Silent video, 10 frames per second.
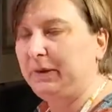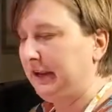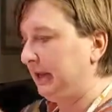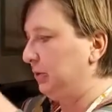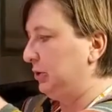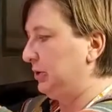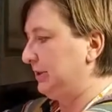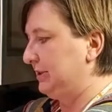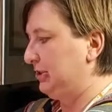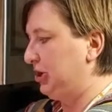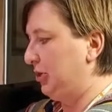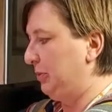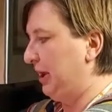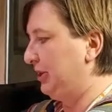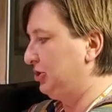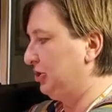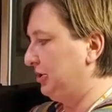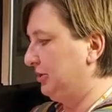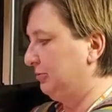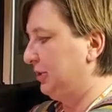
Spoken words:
baking rules, don't measure.